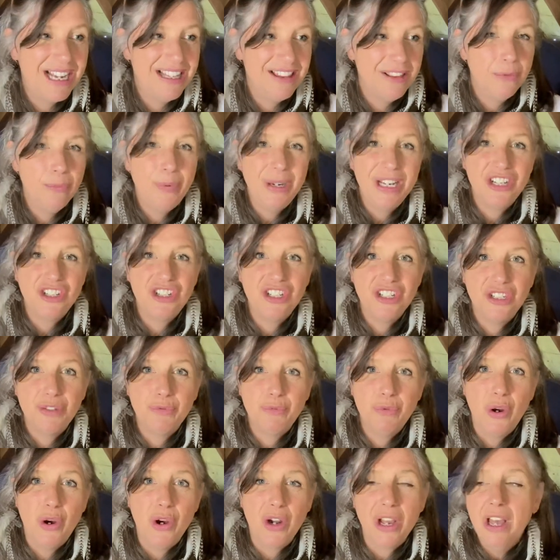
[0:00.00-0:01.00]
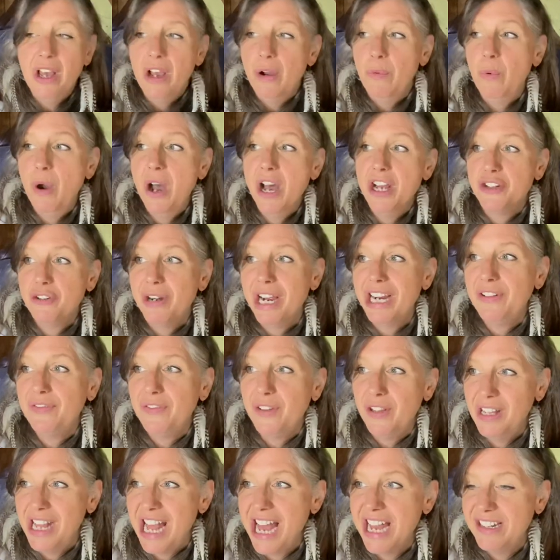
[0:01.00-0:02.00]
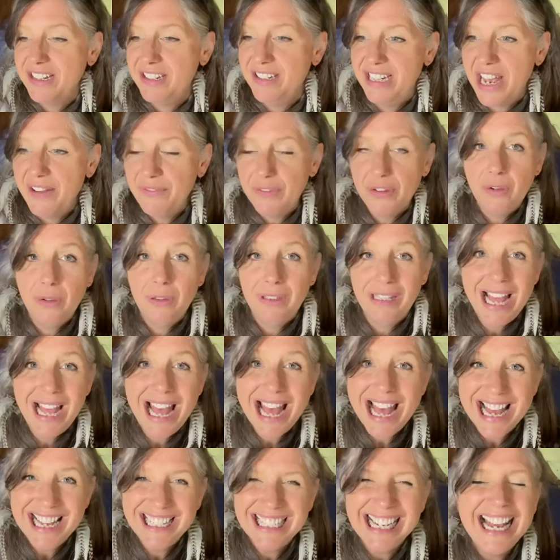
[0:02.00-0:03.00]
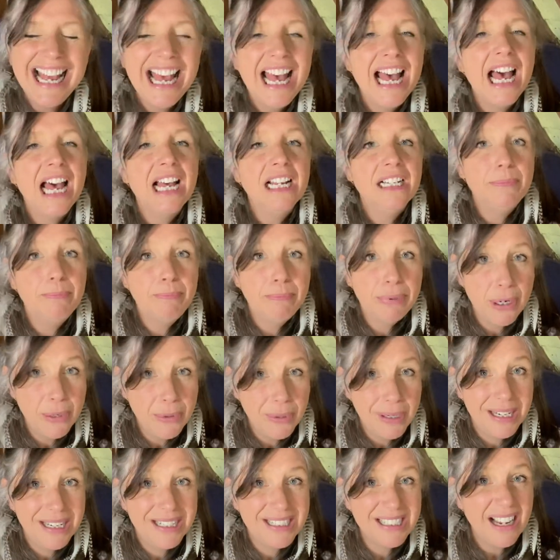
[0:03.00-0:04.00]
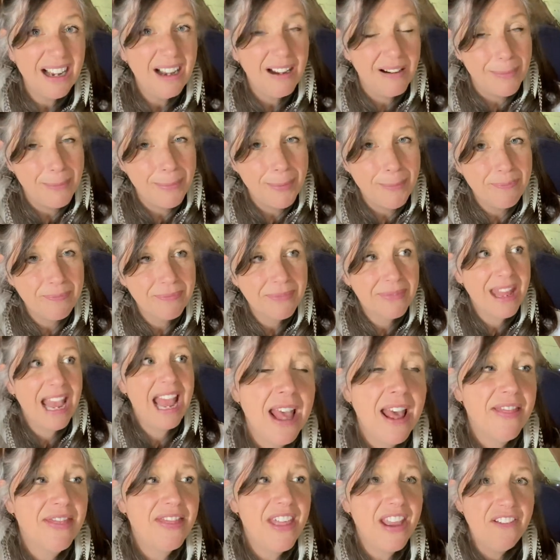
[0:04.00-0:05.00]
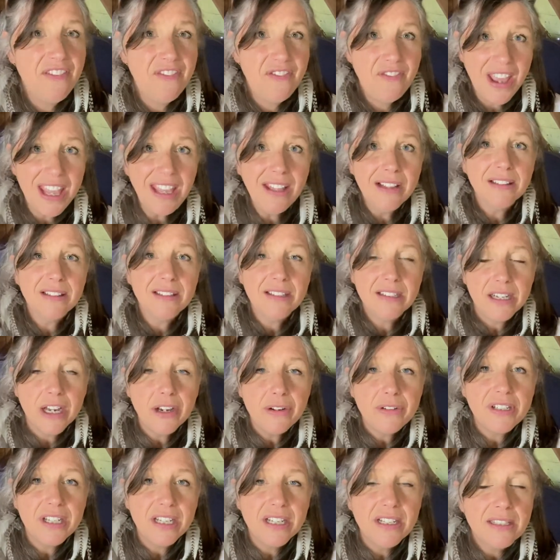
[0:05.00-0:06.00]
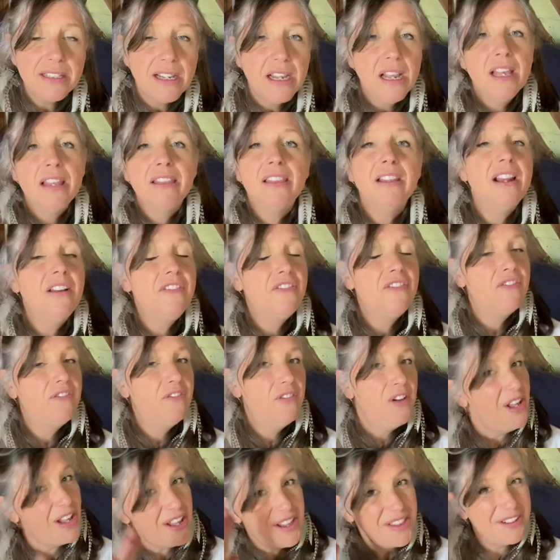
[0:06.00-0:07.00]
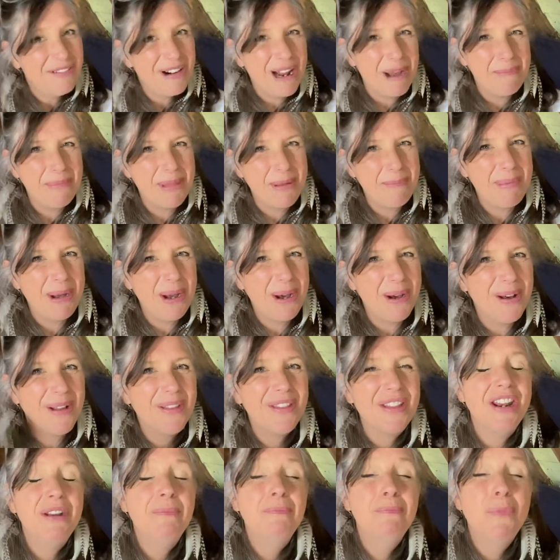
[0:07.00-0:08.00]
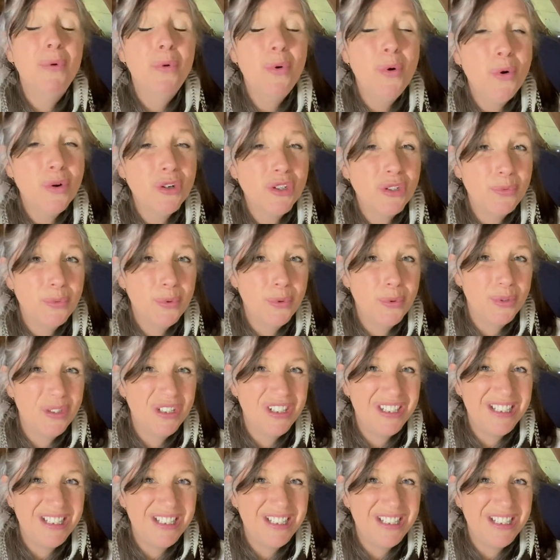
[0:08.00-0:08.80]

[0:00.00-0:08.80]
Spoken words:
at the Witch's Rock were dreadful and devil-led and broke it up. They failed to notice that further up the path and more towards